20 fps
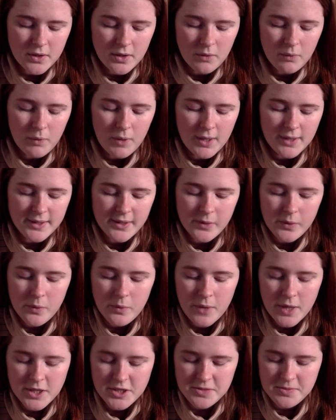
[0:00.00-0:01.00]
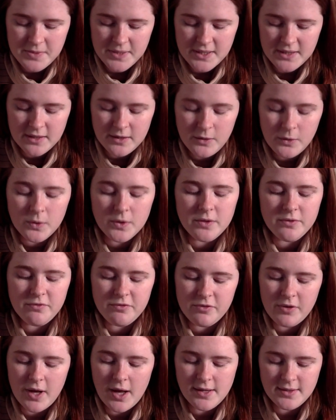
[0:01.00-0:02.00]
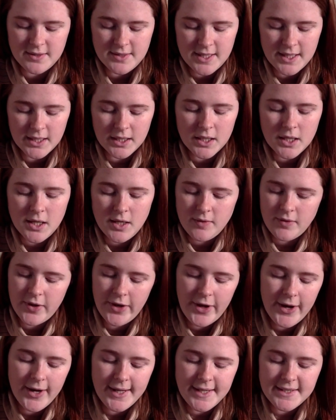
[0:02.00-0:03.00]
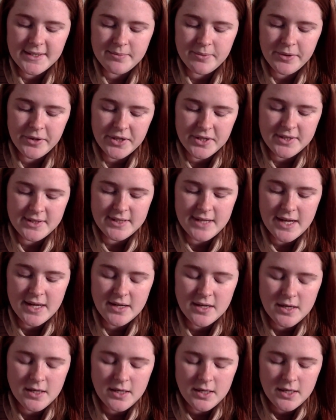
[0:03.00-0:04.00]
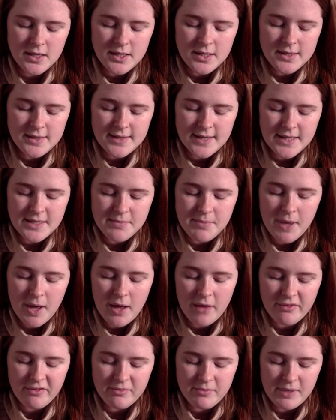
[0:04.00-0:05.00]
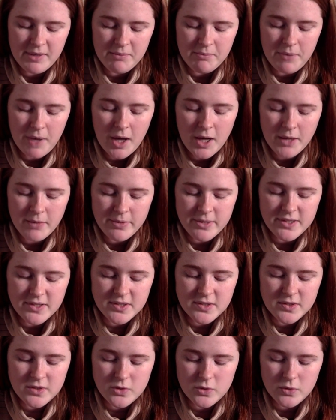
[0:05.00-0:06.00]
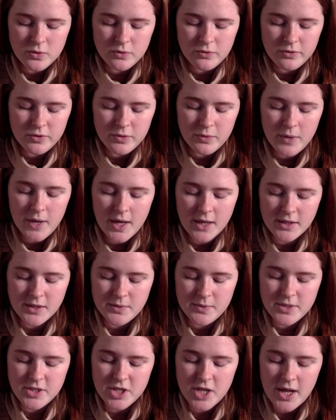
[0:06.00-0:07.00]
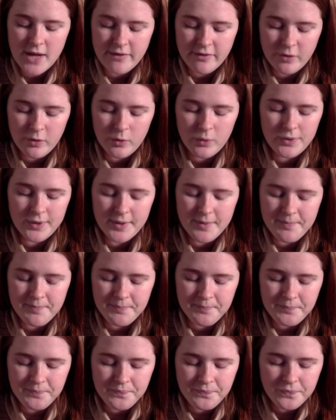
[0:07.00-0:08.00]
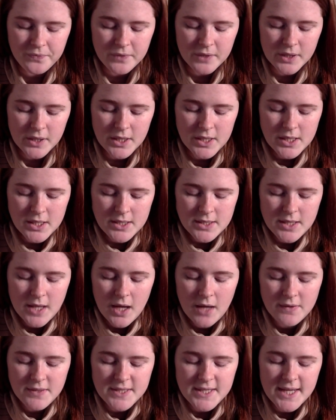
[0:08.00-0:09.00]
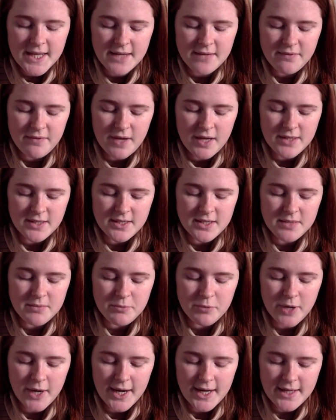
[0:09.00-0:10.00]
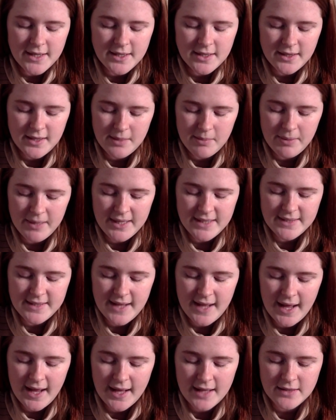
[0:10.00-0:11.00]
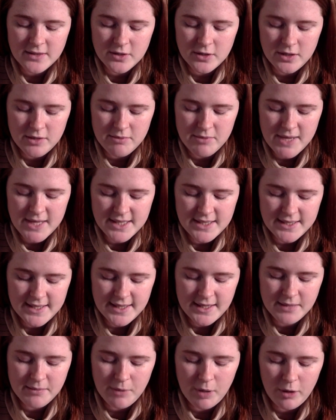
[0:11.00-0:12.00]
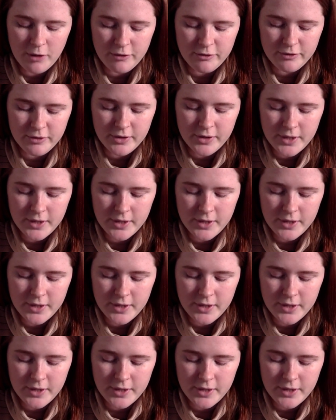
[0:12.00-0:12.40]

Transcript: While they were worshipping the Lord and fasting, the Holy Spirit said, "Set apart for me Barnabas and Saul for the work to which I have called them." So after they had fasted and prayed, they placed their hands on them and sent them off.